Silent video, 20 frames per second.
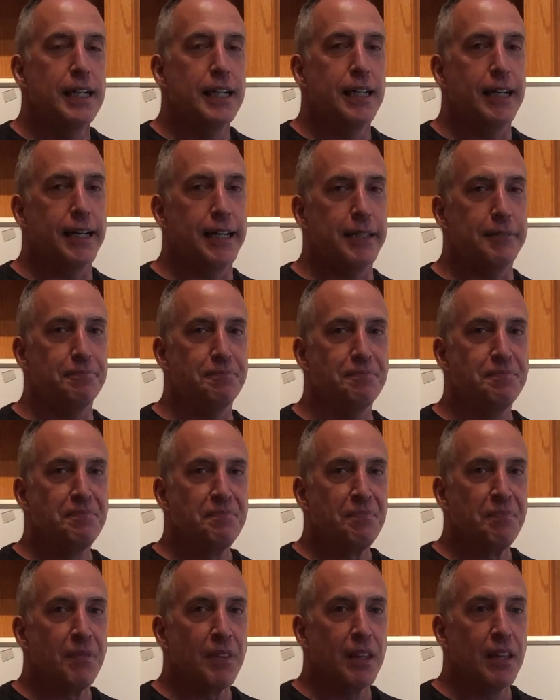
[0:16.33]

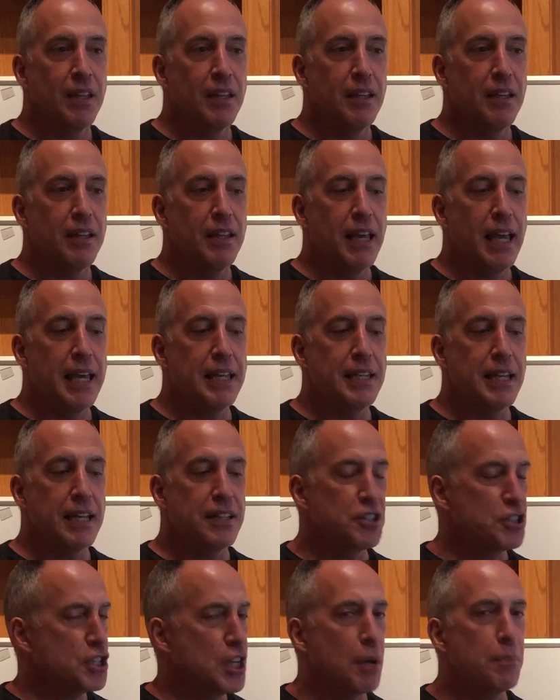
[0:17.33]
and
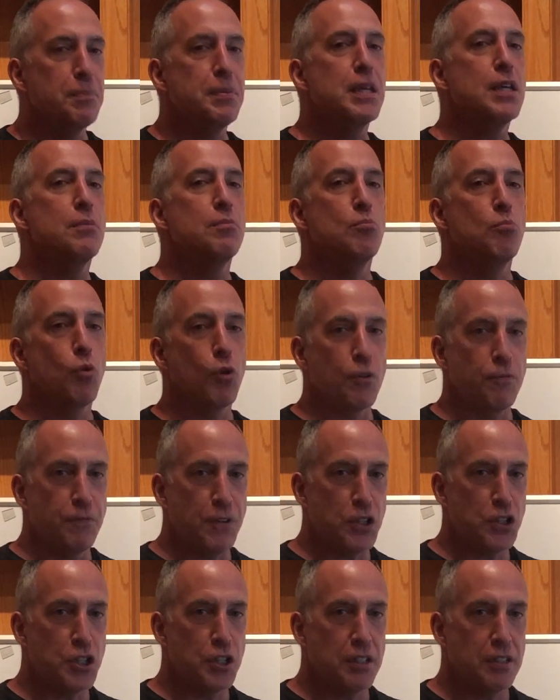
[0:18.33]
just help be more
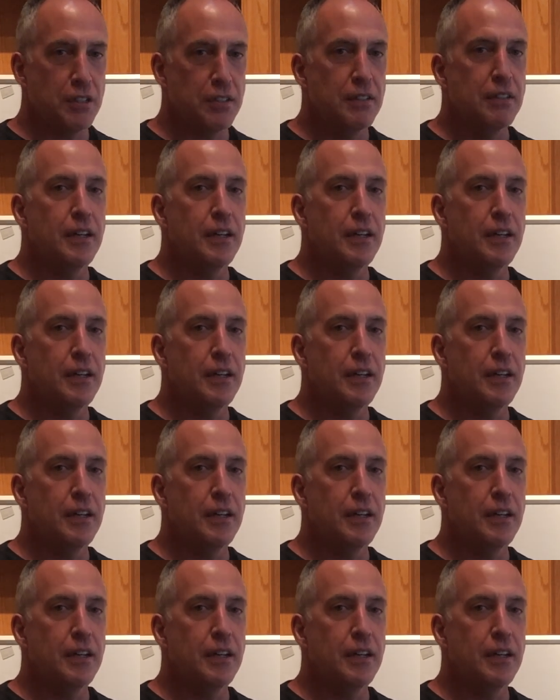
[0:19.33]
efficient